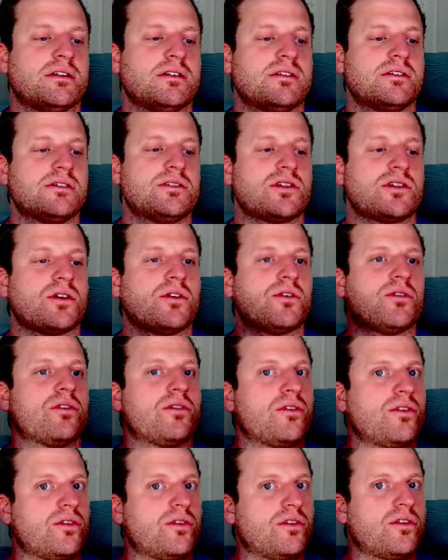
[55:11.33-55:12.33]
So
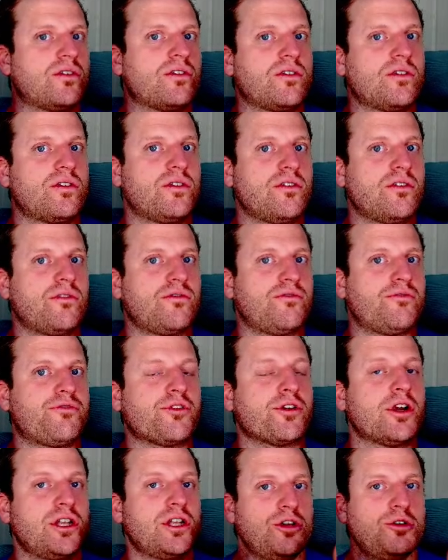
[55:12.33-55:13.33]
for
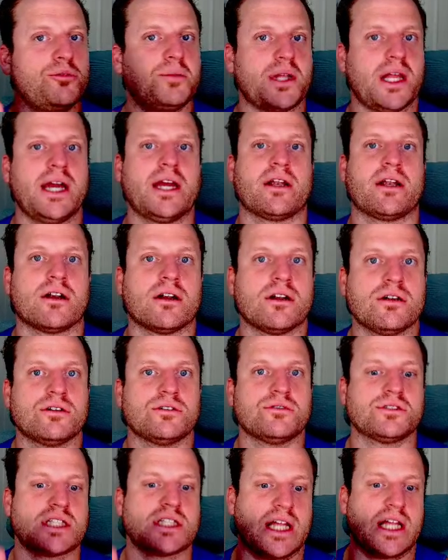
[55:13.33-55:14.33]
a new player
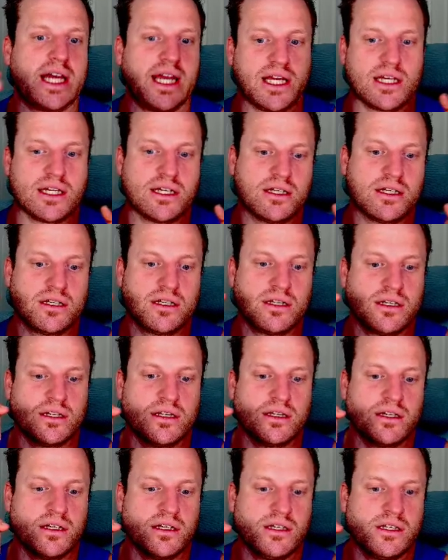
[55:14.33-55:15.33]
who's like
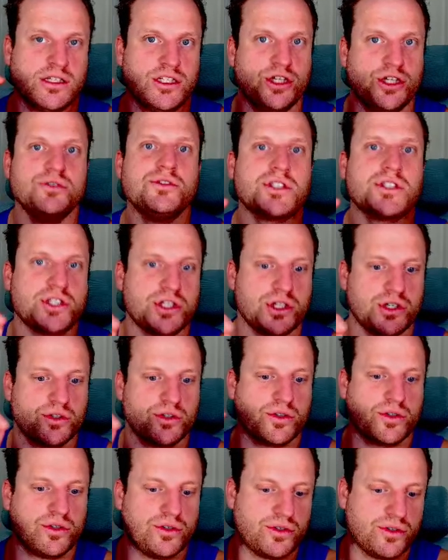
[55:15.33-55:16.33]
used
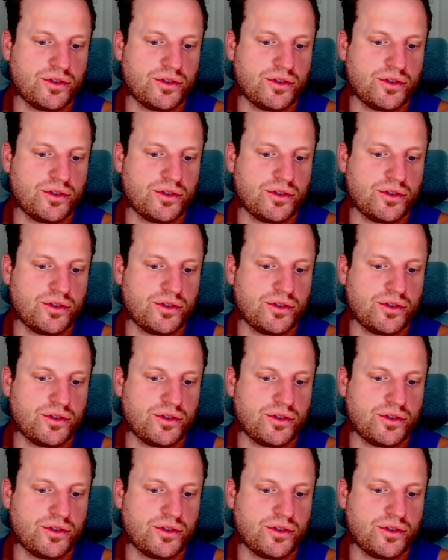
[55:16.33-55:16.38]
to